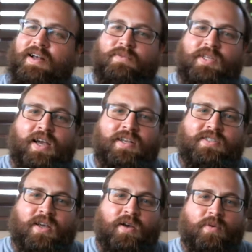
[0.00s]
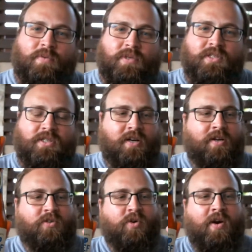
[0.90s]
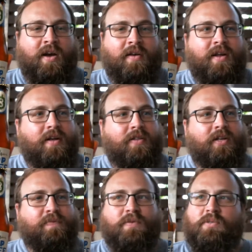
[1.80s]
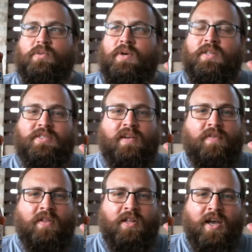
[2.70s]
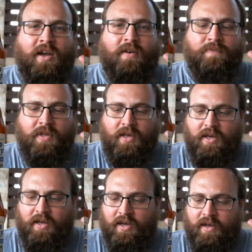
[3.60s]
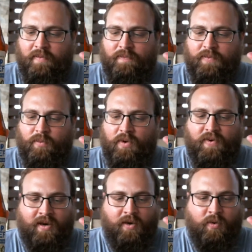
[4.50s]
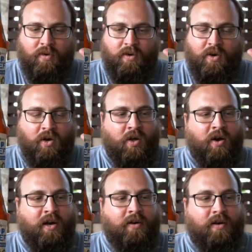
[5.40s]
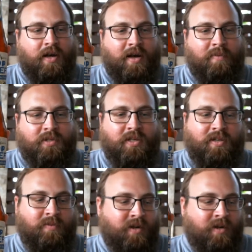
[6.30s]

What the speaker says: today. So we're just going to try the difference between the 7 and the 8. We've had a look online, particularly